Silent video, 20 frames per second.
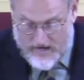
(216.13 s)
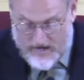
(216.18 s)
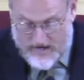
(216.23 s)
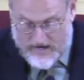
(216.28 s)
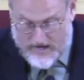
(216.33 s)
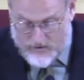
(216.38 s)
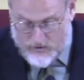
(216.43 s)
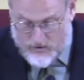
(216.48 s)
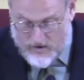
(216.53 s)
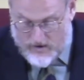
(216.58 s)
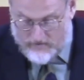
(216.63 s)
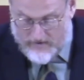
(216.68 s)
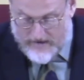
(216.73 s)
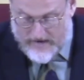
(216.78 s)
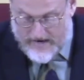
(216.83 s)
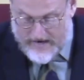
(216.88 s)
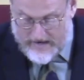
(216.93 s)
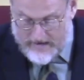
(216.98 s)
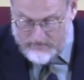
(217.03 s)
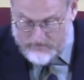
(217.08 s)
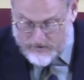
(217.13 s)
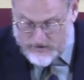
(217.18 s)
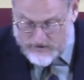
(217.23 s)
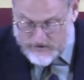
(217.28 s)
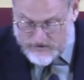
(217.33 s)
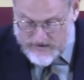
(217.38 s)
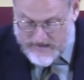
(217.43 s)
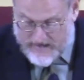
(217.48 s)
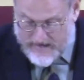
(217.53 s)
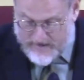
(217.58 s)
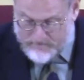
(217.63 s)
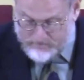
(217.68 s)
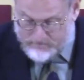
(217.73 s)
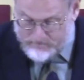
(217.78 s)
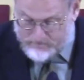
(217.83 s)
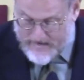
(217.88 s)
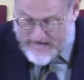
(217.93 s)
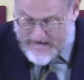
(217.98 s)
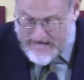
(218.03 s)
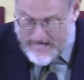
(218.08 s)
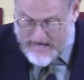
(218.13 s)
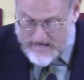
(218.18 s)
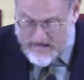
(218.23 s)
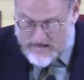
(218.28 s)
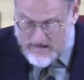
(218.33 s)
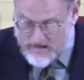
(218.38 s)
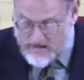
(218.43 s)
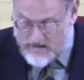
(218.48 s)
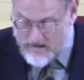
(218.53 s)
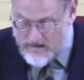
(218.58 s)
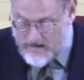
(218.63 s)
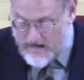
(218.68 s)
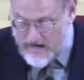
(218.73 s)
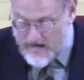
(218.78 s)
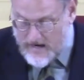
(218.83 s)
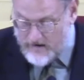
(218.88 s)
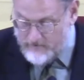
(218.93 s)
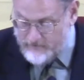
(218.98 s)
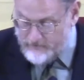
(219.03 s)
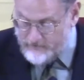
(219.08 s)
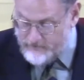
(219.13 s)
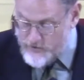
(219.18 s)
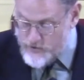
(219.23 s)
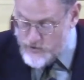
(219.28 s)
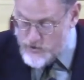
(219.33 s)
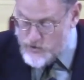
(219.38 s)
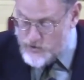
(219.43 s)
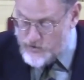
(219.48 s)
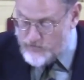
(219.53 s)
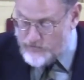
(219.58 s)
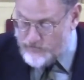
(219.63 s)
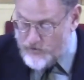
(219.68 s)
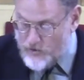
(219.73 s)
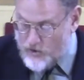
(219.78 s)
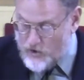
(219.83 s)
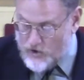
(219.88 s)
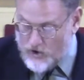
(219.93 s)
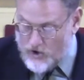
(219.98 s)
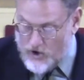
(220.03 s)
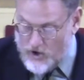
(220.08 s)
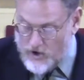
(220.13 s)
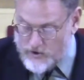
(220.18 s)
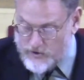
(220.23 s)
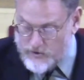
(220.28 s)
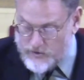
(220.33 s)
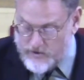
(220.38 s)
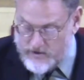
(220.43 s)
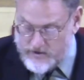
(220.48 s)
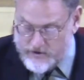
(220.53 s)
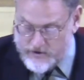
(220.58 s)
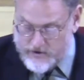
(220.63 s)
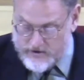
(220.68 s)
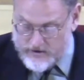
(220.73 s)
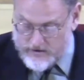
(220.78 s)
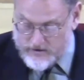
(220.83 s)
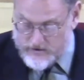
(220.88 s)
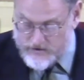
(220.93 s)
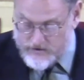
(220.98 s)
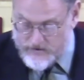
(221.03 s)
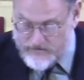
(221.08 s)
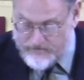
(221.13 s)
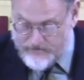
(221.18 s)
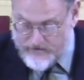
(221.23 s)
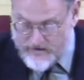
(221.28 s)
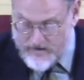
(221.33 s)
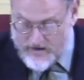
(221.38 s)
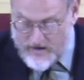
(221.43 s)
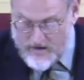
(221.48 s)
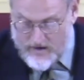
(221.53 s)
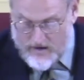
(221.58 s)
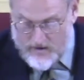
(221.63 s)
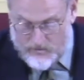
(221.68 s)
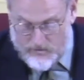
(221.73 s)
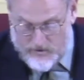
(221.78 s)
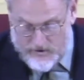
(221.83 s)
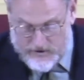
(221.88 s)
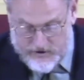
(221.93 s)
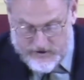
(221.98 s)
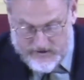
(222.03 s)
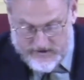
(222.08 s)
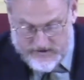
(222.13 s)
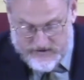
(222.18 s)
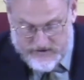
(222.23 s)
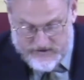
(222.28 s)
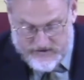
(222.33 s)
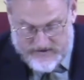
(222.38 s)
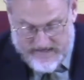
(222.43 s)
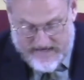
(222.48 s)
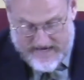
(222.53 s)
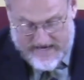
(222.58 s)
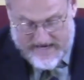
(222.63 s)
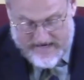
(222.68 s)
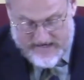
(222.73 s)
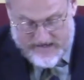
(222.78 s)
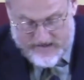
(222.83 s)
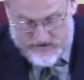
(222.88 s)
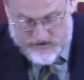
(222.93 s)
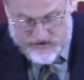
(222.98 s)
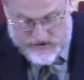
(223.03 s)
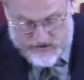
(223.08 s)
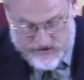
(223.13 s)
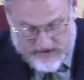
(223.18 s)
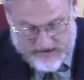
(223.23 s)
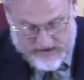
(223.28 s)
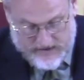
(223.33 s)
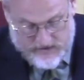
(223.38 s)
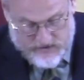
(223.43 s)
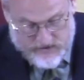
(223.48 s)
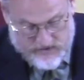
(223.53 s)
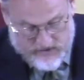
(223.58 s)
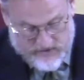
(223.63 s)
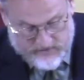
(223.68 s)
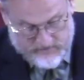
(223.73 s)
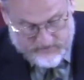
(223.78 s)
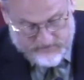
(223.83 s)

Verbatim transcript: And you have animals and man and food for all creatures, which is day six.